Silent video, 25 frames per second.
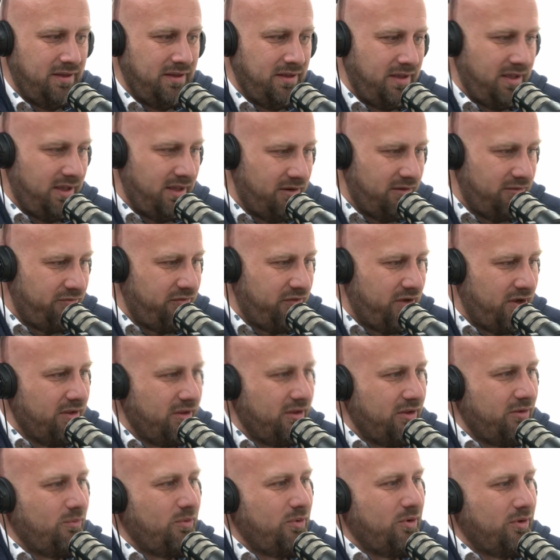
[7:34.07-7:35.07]
in a
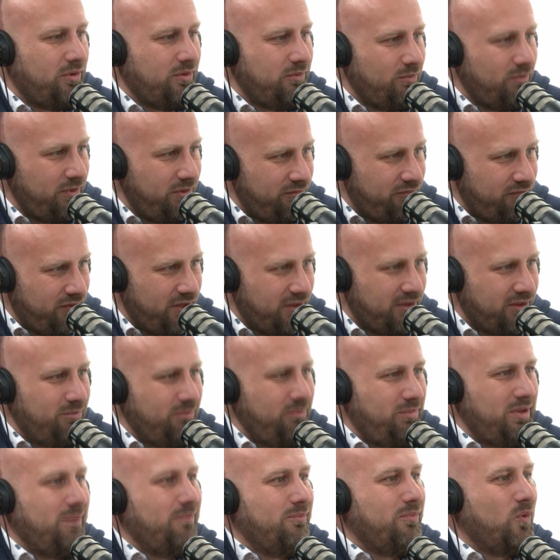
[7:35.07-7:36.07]
fallen world with fallen
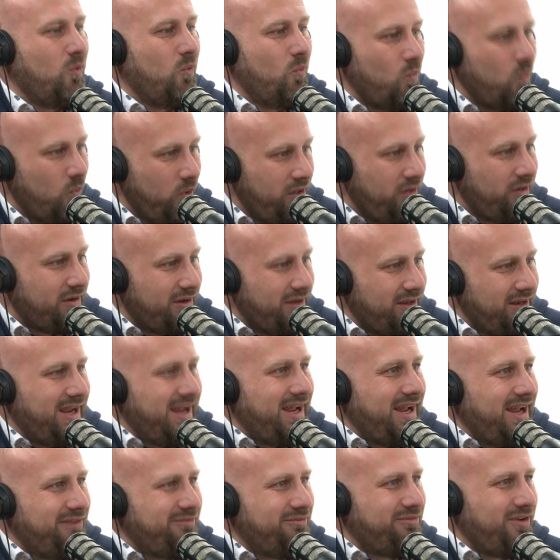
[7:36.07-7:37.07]
people. We're going to
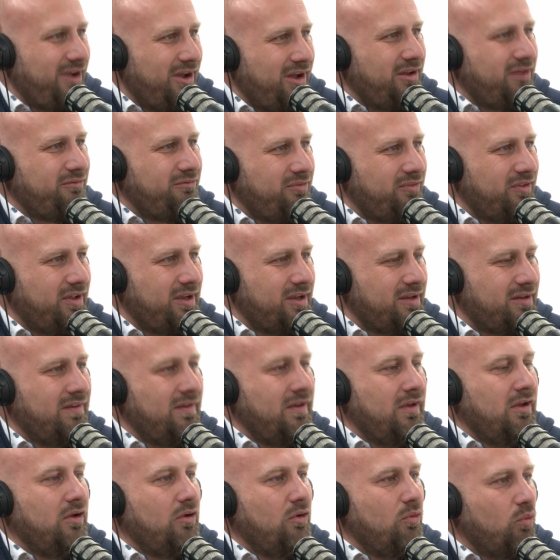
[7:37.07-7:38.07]
have conflict.
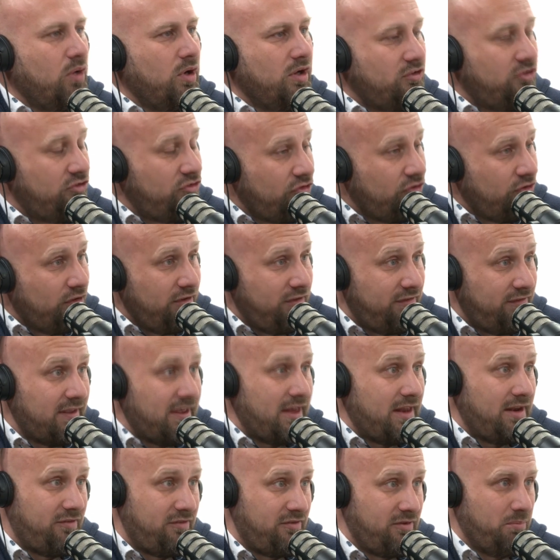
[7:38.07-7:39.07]
Yeah. What should
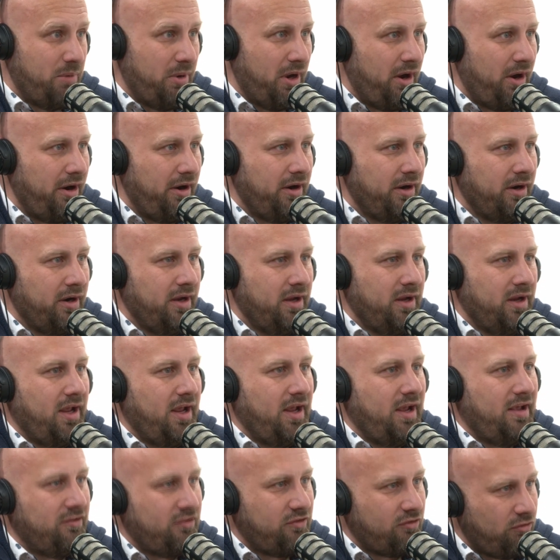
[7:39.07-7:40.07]
set us apart
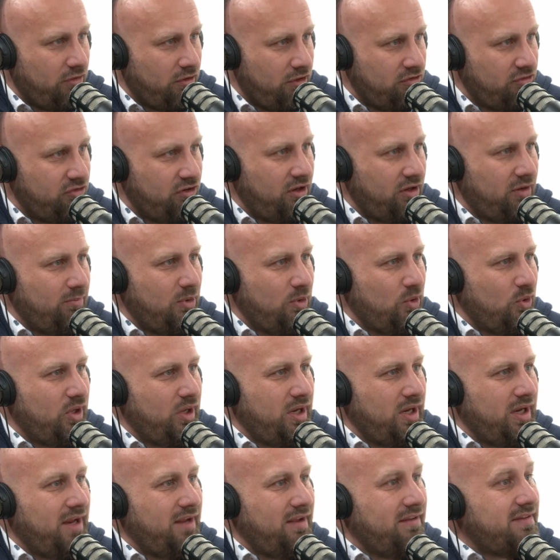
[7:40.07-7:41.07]
as a Christian
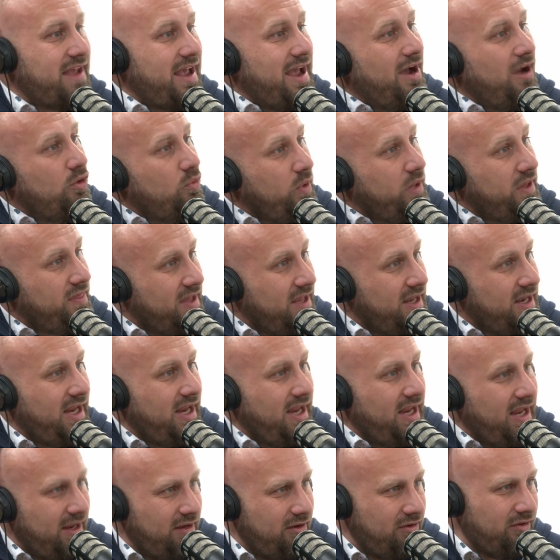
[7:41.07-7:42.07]
community is how we then
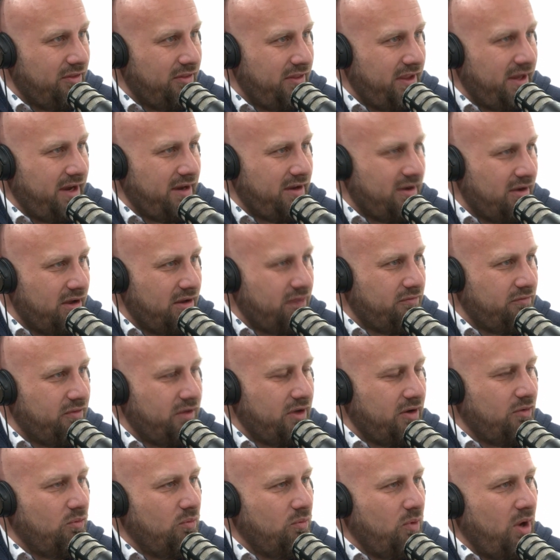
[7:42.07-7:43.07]
handle that
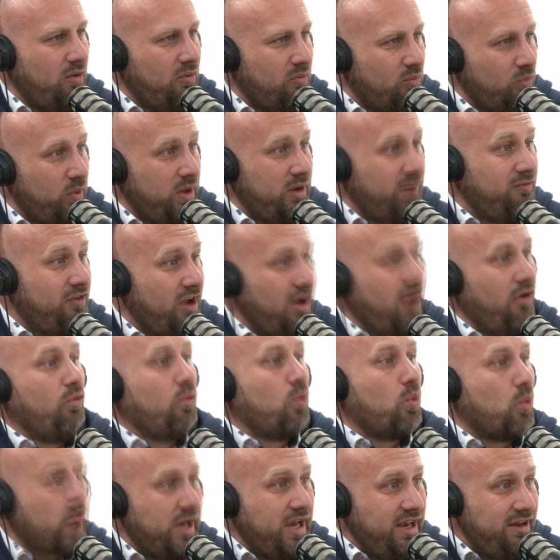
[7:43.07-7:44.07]
conflict. And we've got
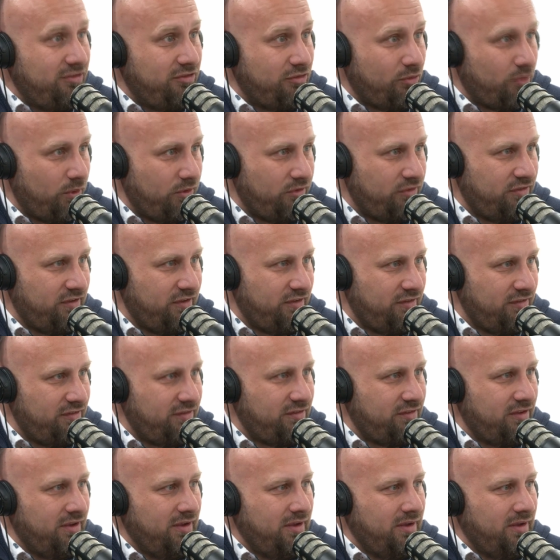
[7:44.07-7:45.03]
resources